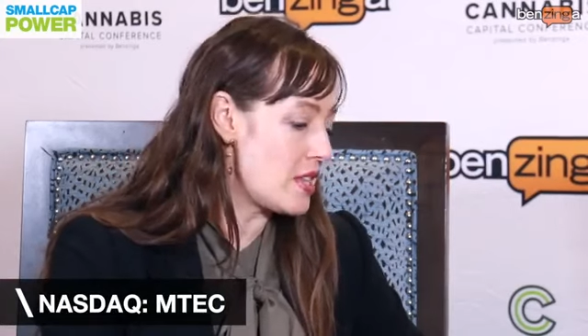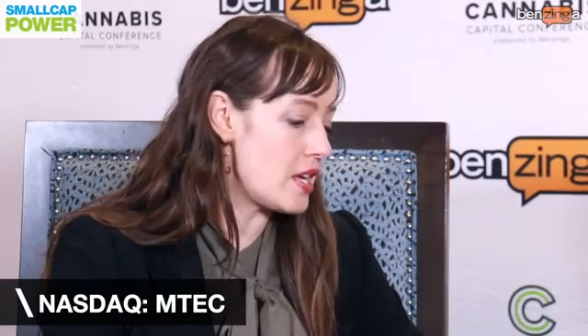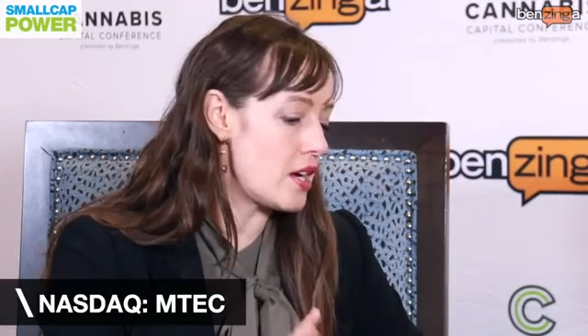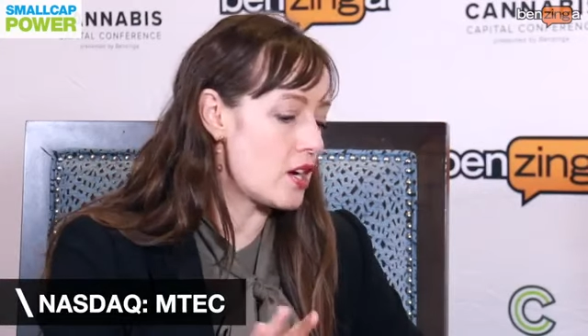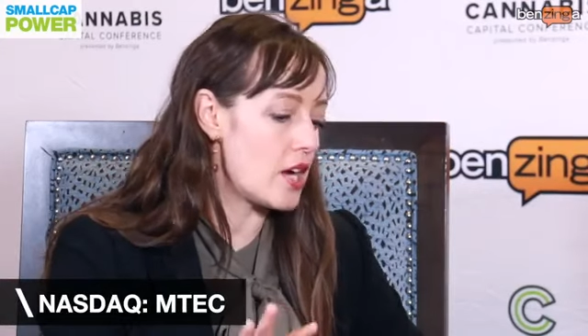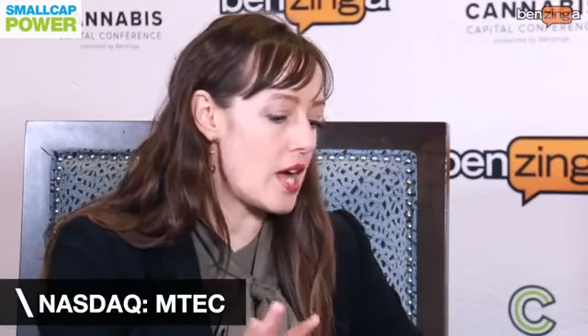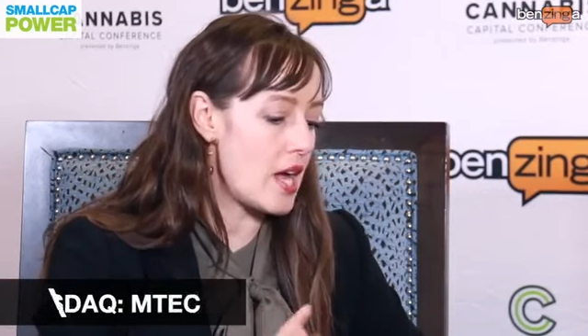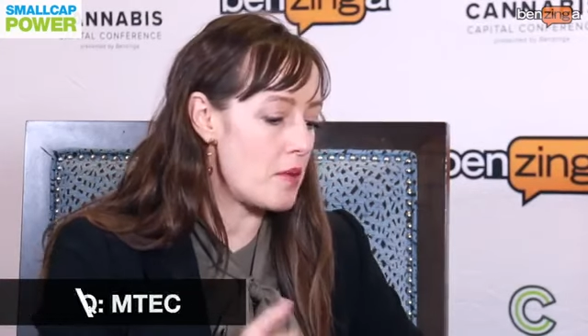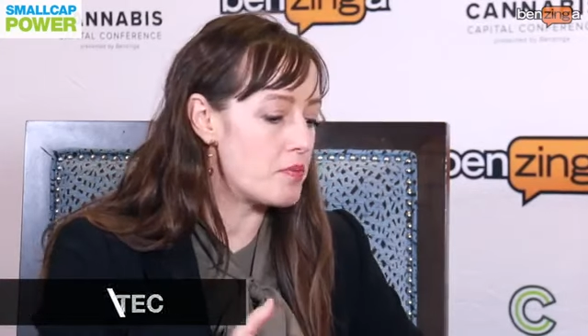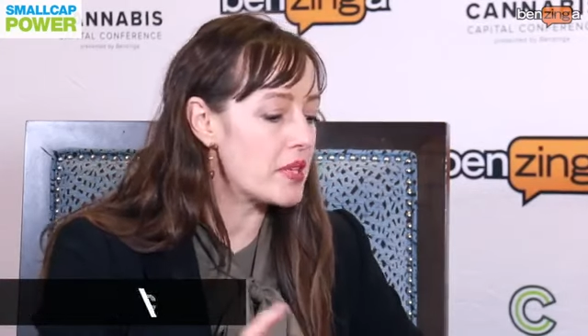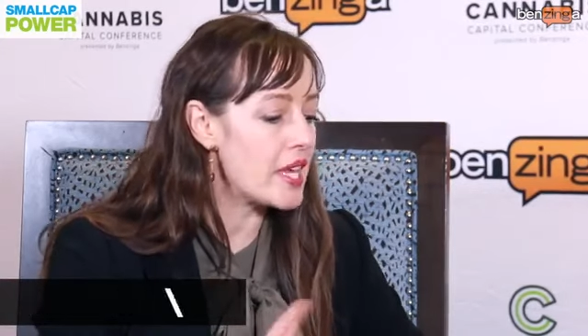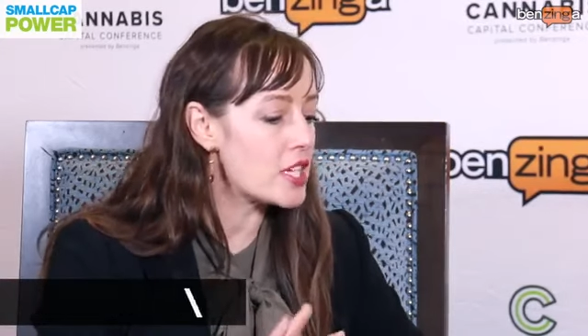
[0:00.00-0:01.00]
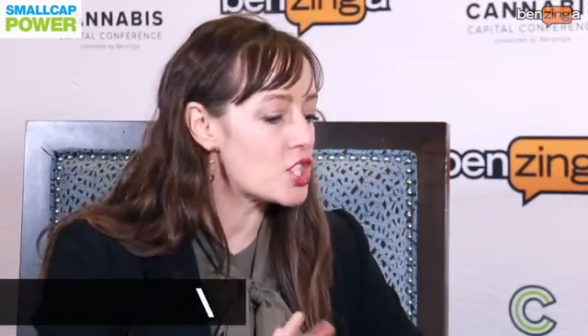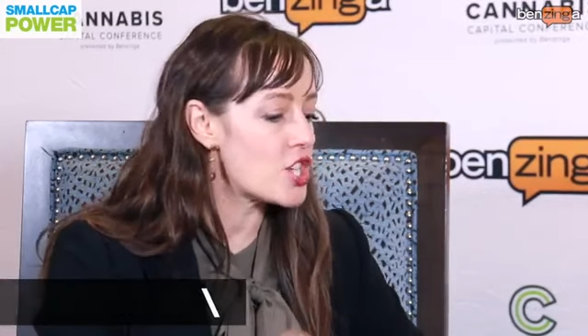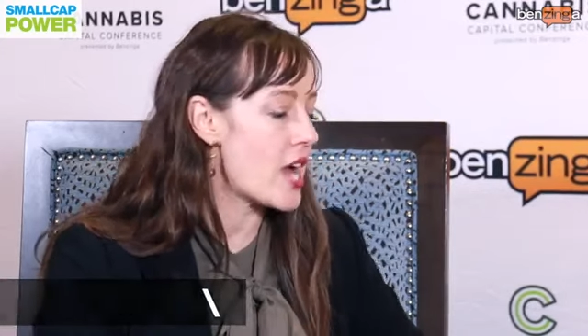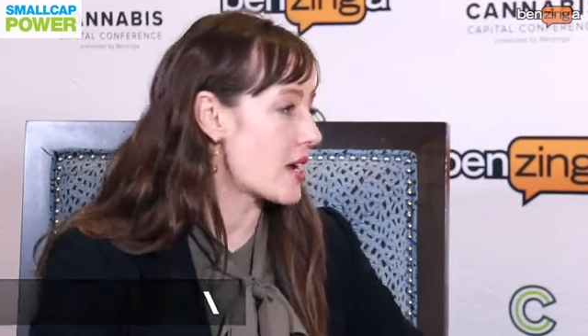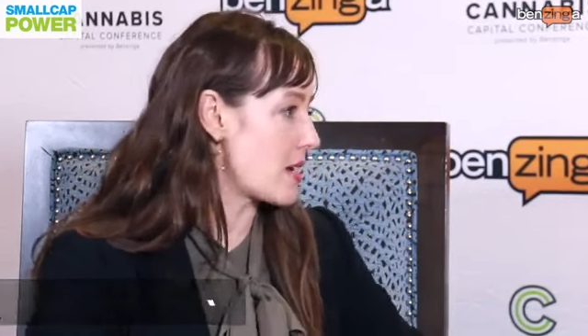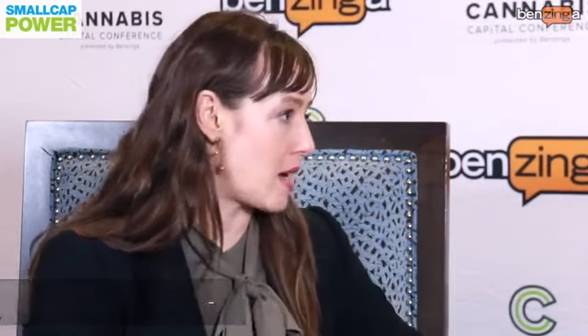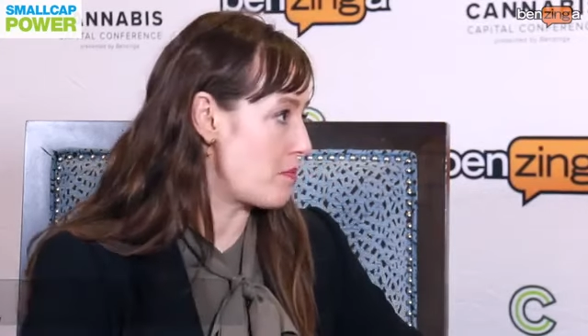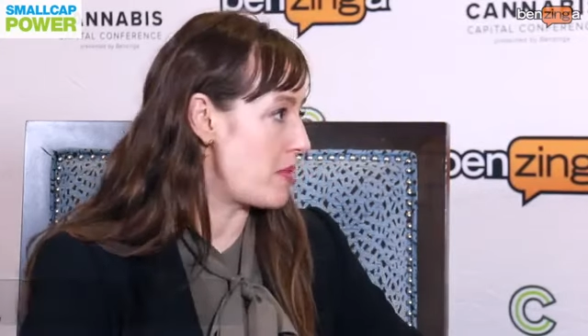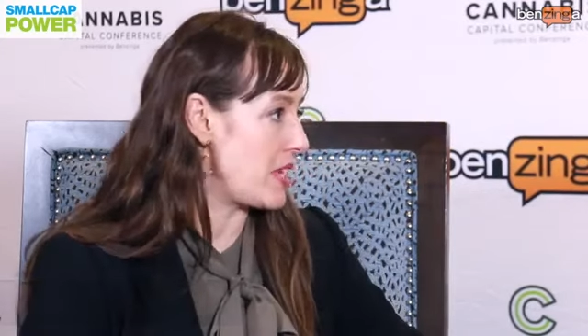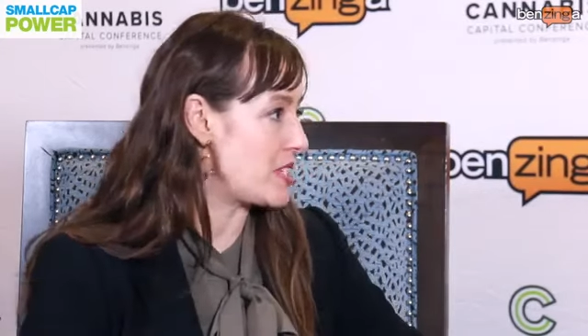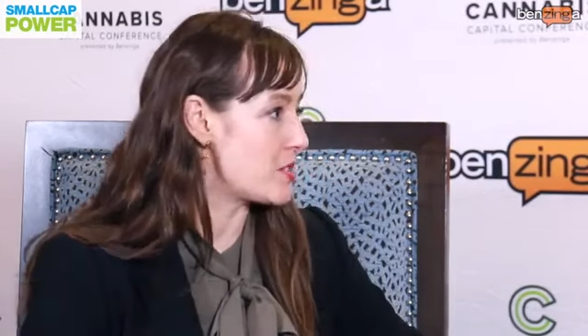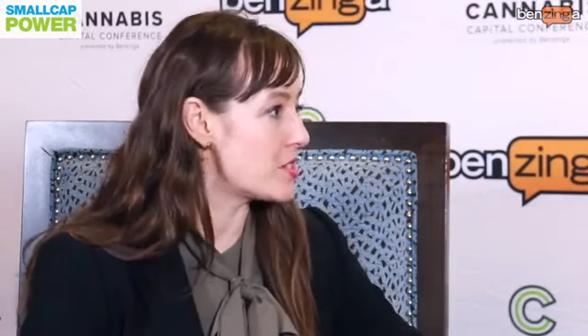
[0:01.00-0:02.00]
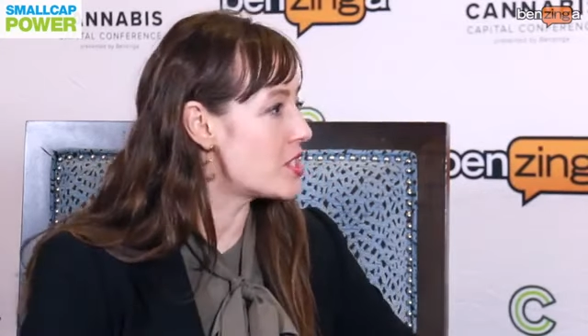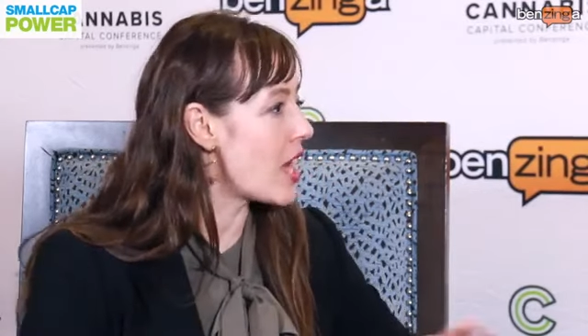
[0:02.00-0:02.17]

They're a blank check company. So yeah.